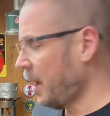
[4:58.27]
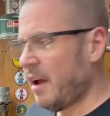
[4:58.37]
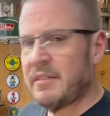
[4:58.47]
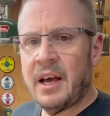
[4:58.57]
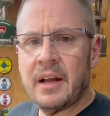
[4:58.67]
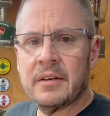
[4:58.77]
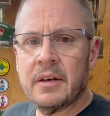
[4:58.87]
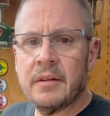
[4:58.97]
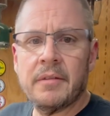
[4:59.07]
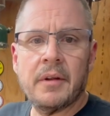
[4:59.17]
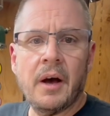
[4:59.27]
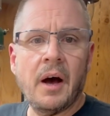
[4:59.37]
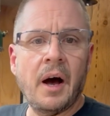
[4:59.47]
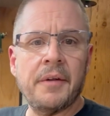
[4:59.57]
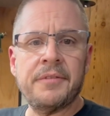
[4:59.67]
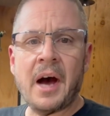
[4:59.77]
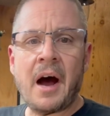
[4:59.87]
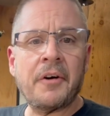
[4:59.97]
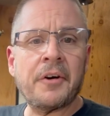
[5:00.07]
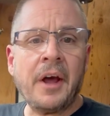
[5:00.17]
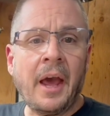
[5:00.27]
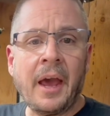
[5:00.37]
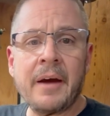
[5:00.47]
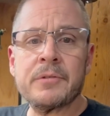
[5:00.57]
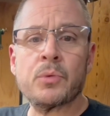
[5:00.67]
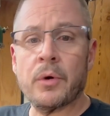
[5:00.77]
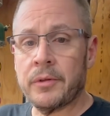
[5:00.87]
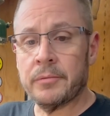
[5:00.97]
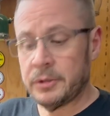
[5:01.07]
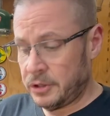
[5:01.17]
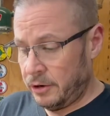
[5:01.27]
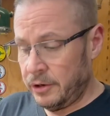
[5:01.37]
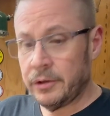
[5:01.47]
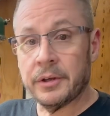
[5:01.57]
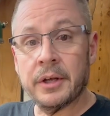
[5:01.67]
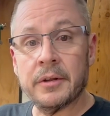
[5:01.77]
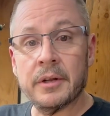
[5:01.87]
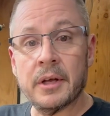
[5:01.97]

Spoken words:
I've got $1.50 worth of material in